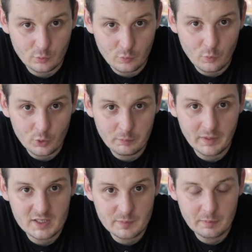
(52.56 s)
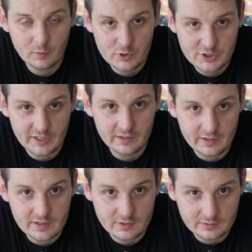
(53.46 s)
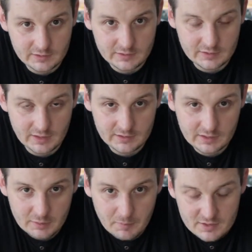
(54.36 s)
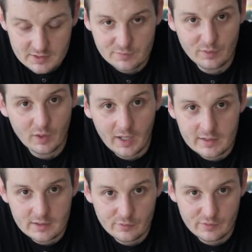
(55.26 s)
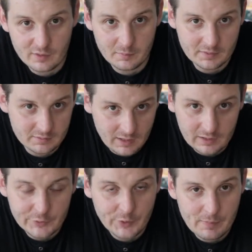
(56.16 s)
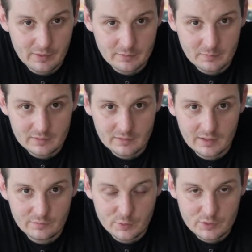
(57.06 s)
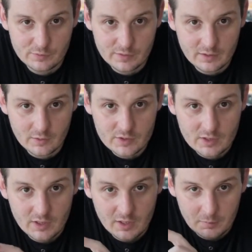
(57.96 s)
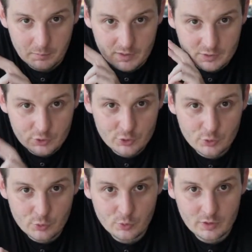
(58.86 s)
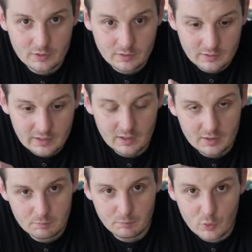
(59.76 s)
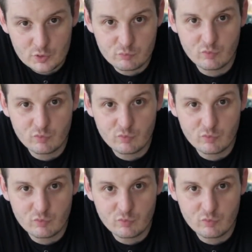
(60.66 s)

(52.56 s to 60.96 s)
what makes people share things on the internet. And he mentions a variety of them, and I'll talk about them in future videos, but there are two that are most